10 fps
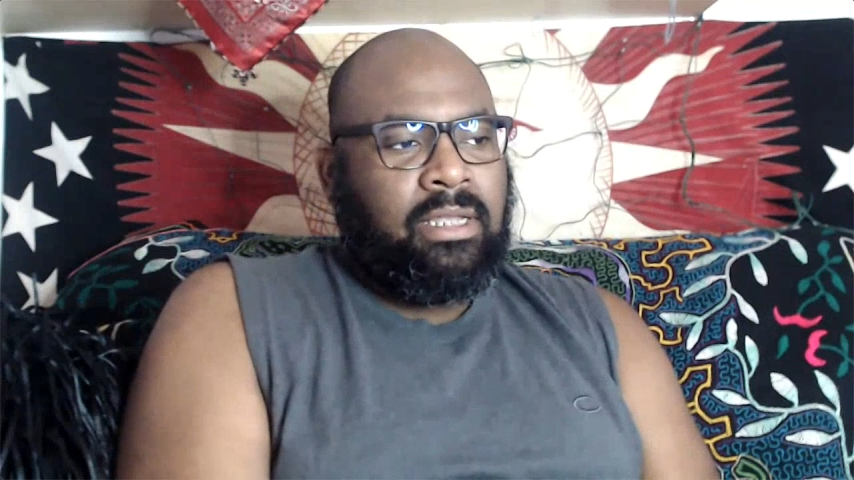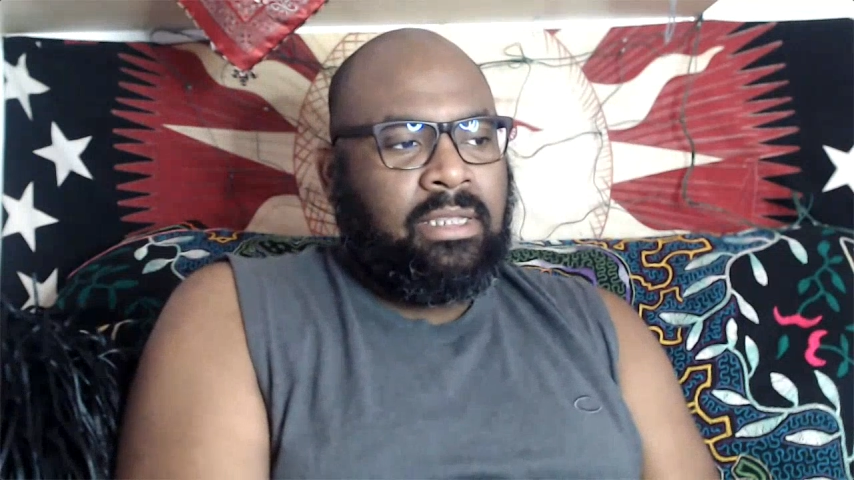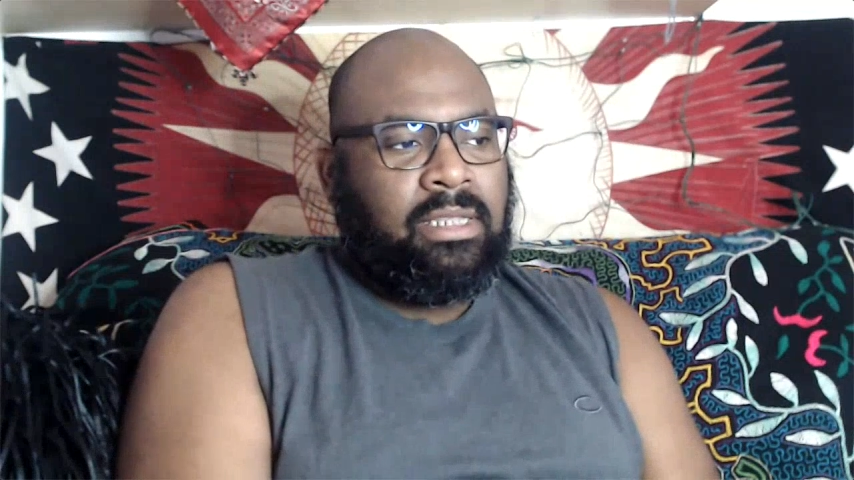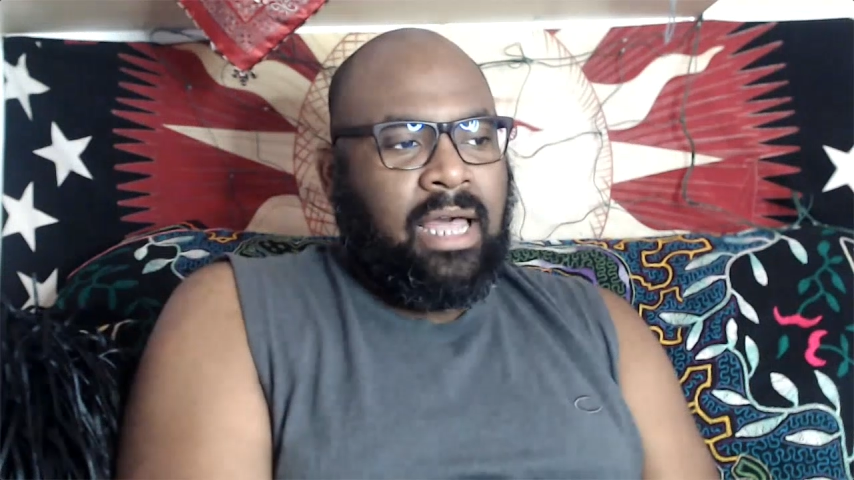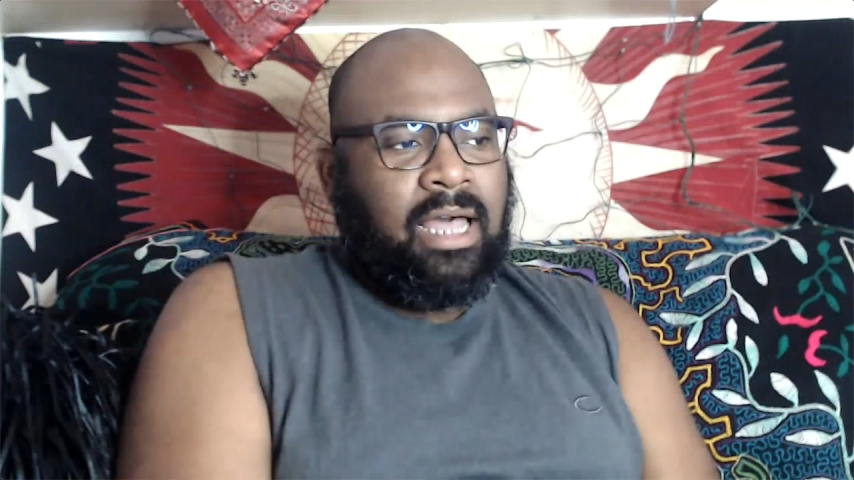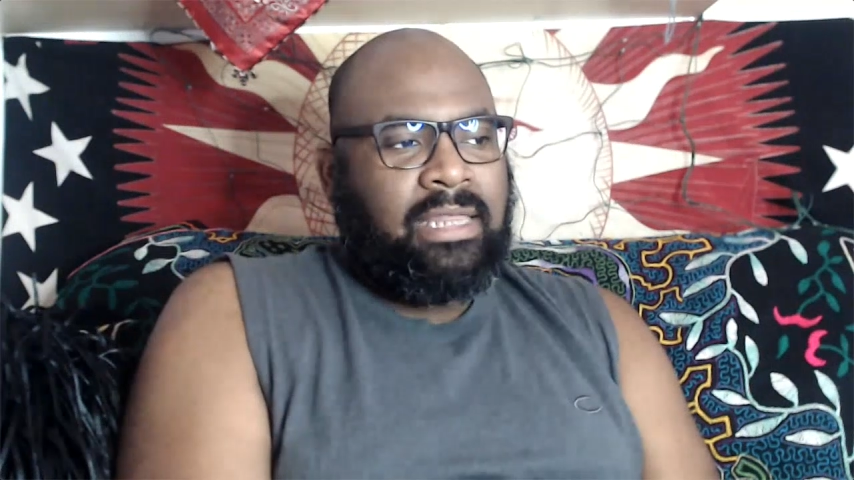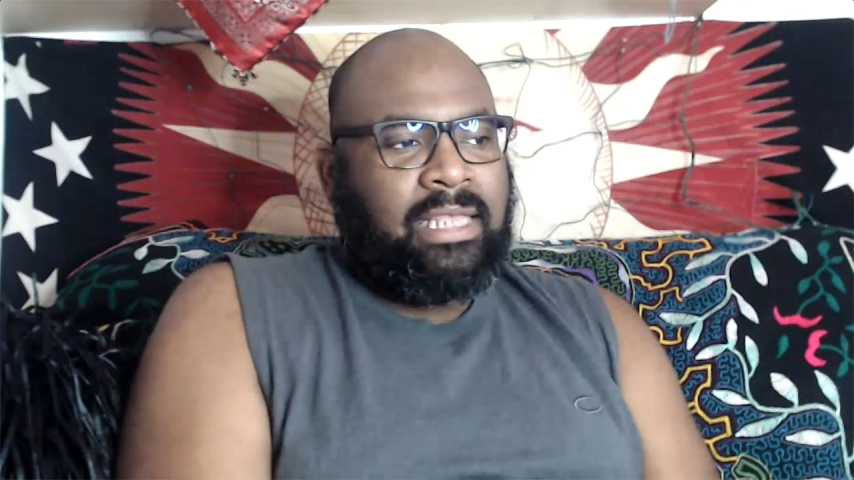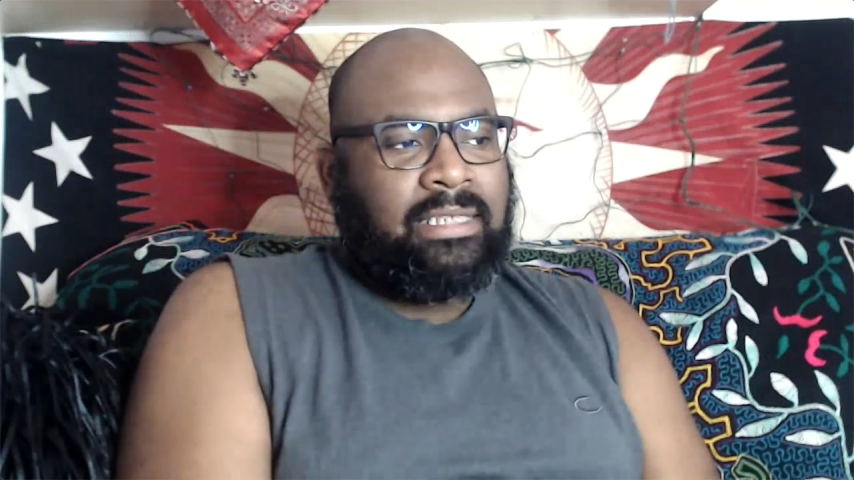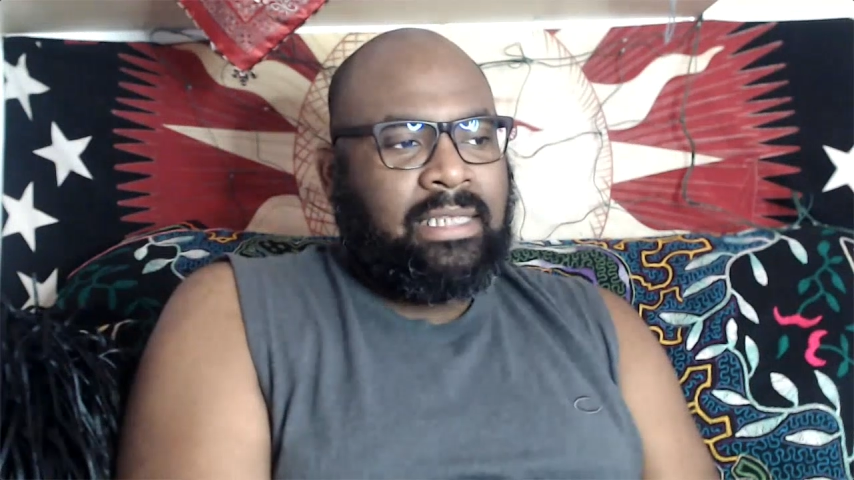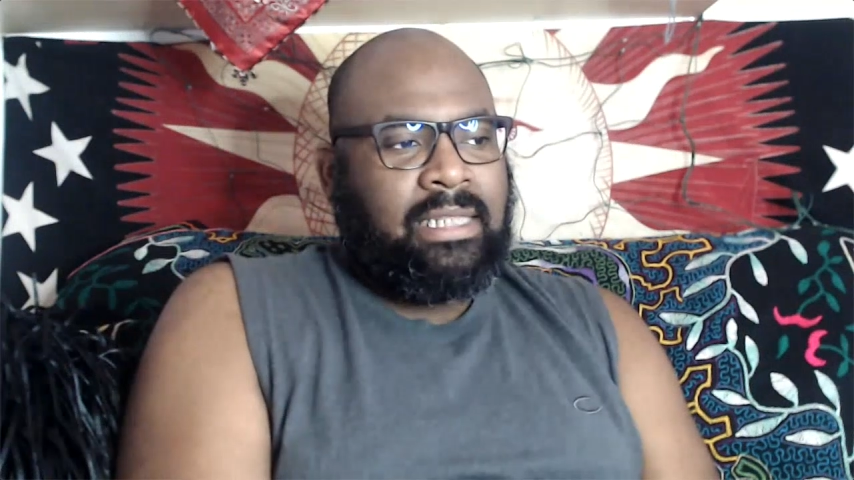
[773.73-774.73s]
done
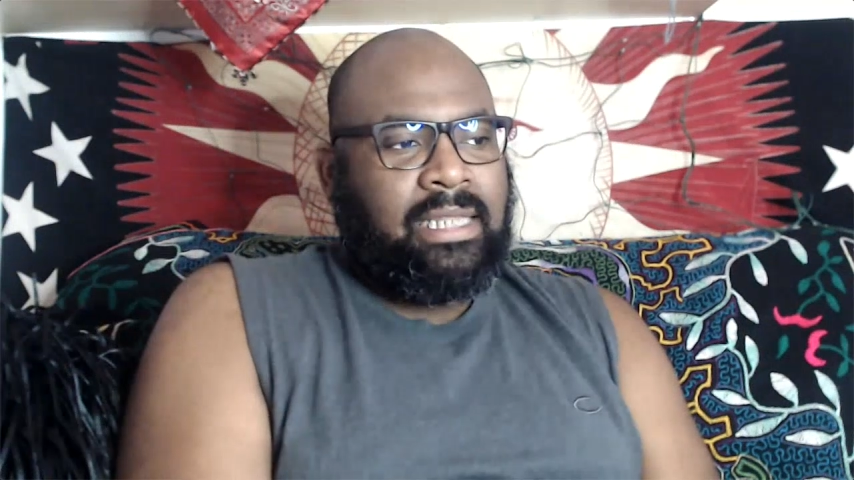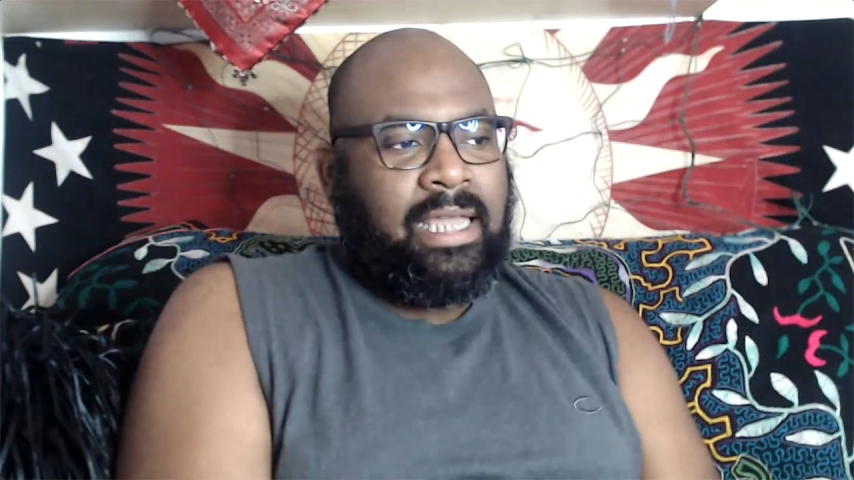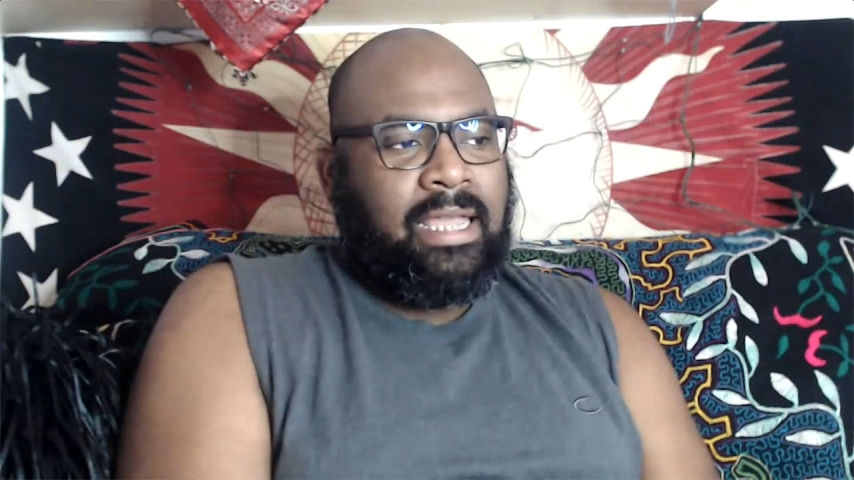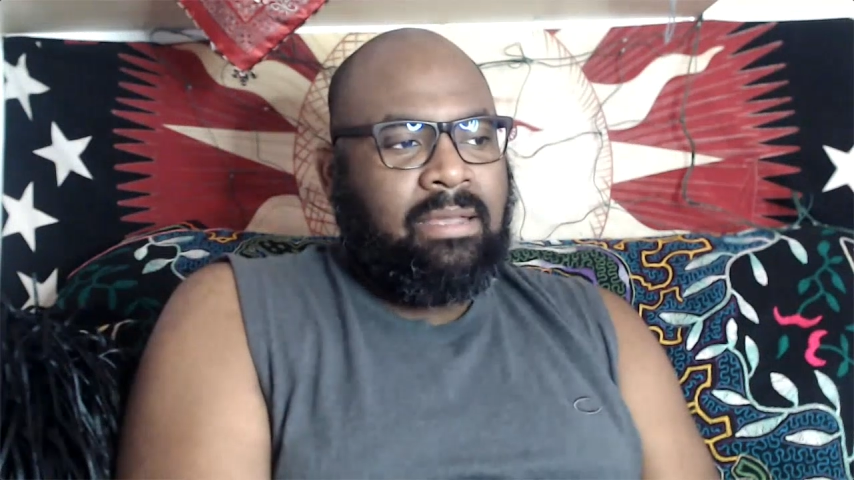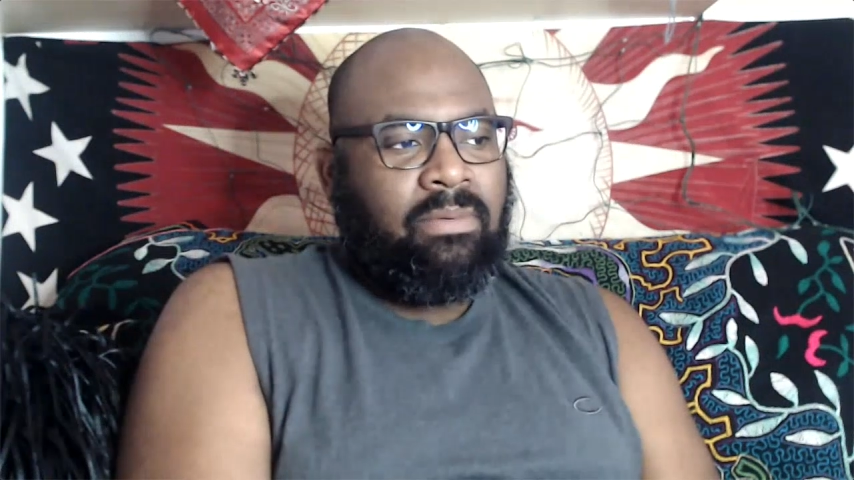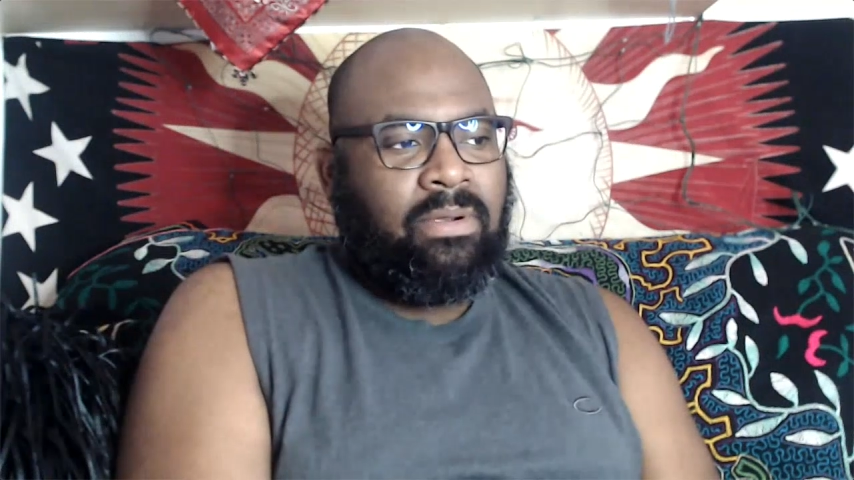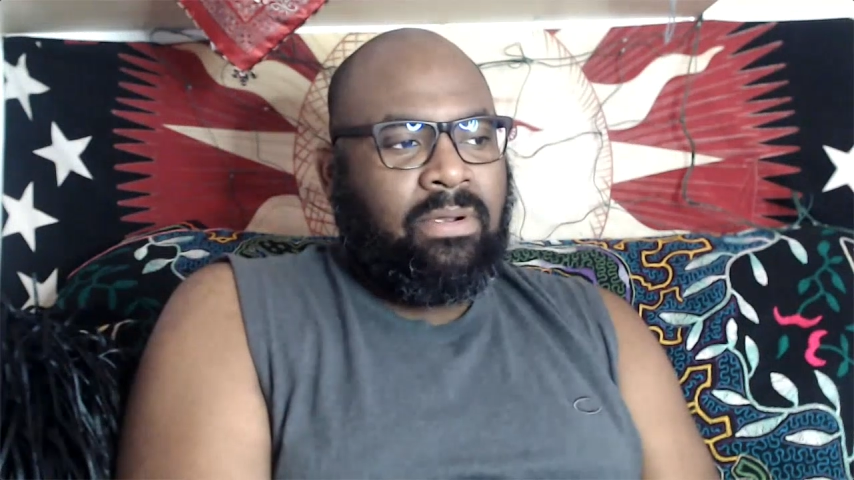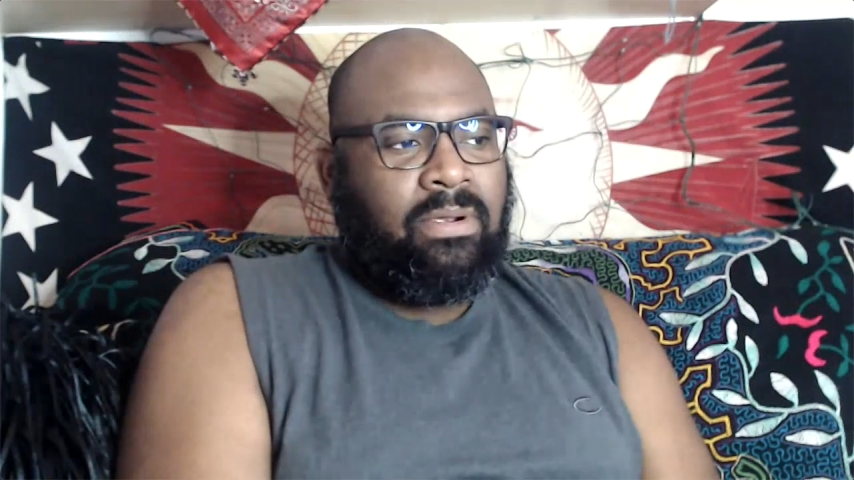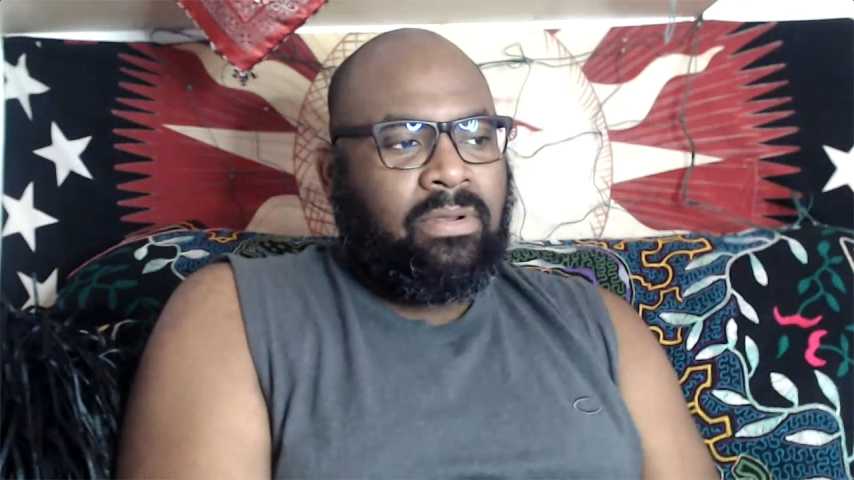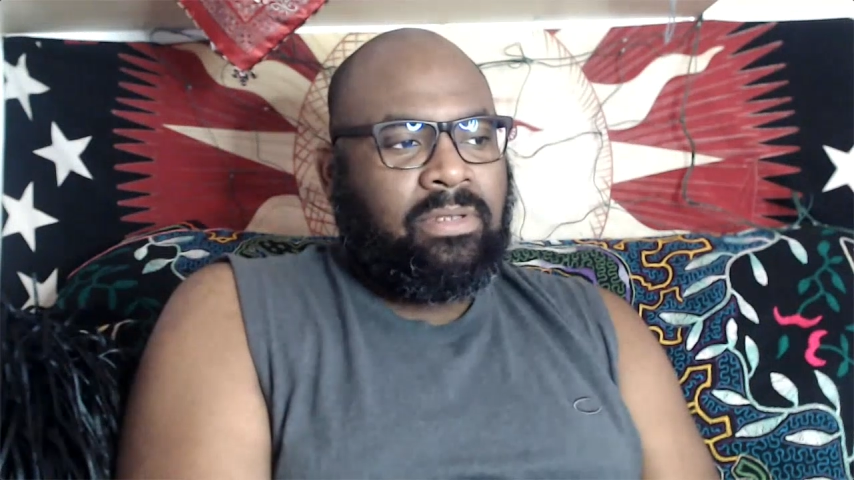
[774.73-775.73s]
this labor